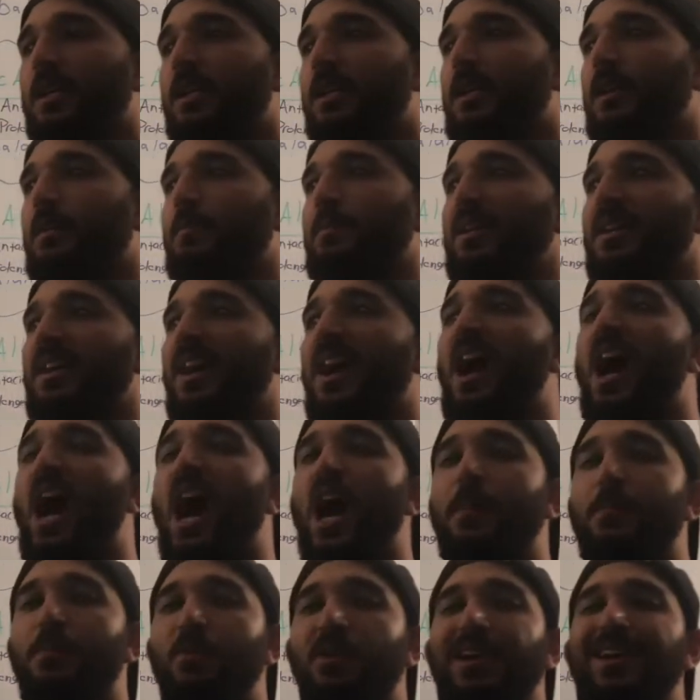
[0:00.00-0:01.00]
could be
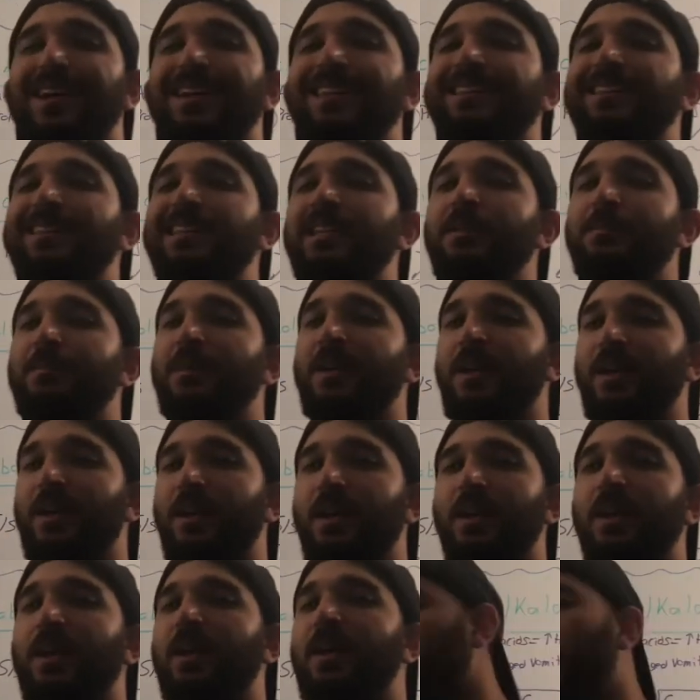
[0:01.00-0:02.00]
hyperkalemic,
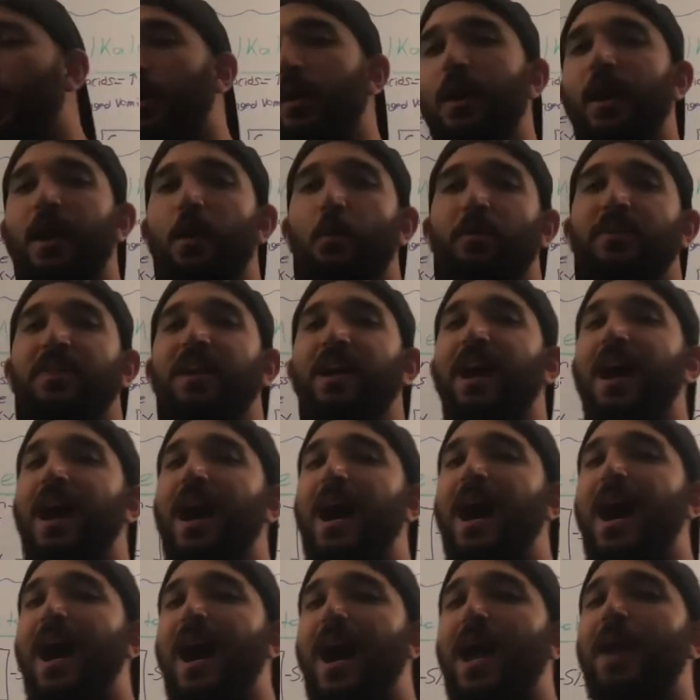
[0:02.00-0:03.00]
so with a
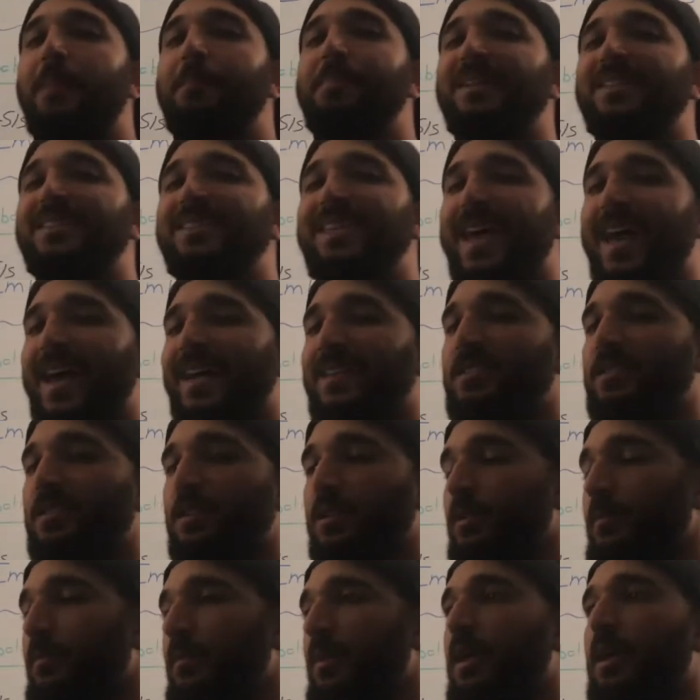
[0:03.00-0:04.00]
high
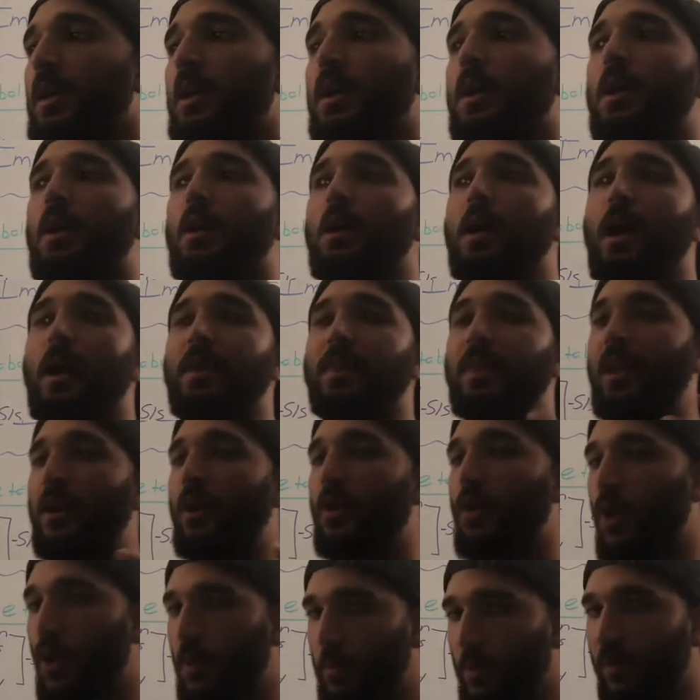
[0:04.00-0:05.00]
potassium. The
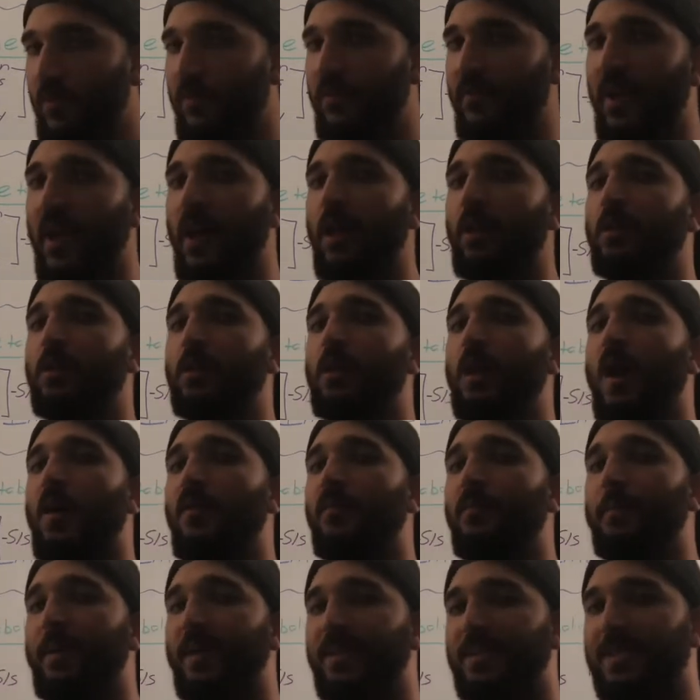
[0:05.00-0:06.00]
normal value of
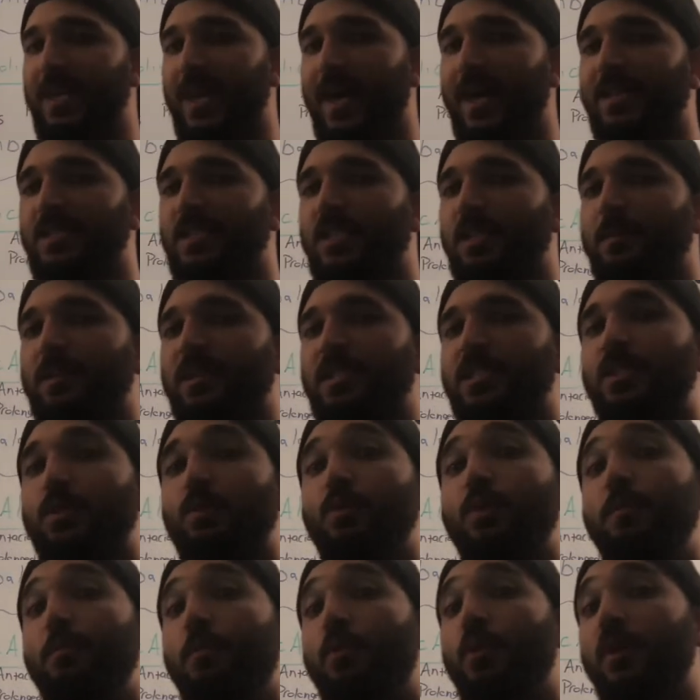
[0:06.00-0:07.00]
potassium is
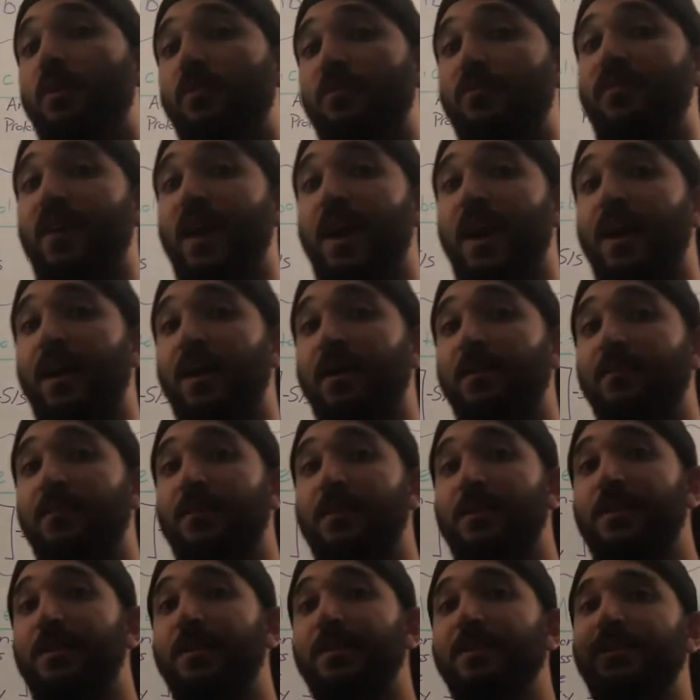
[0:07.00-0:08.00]
3.5
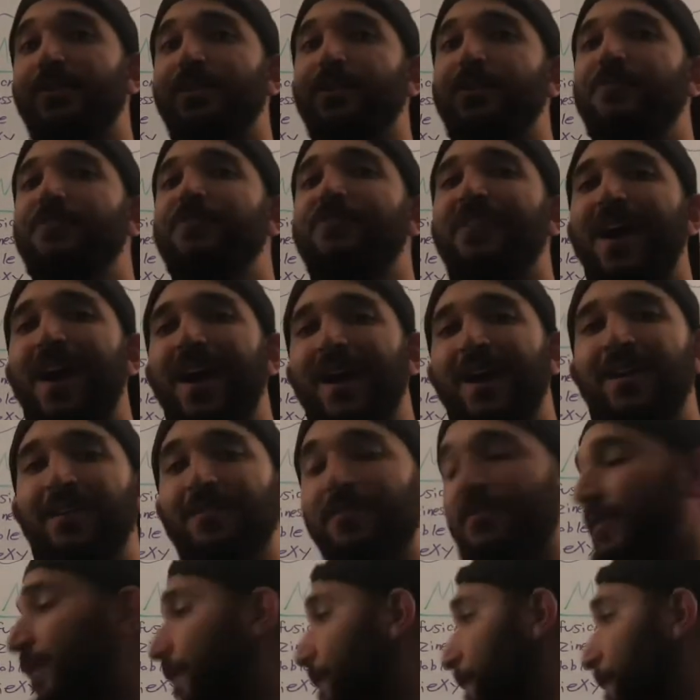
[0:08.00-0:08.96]
to 5.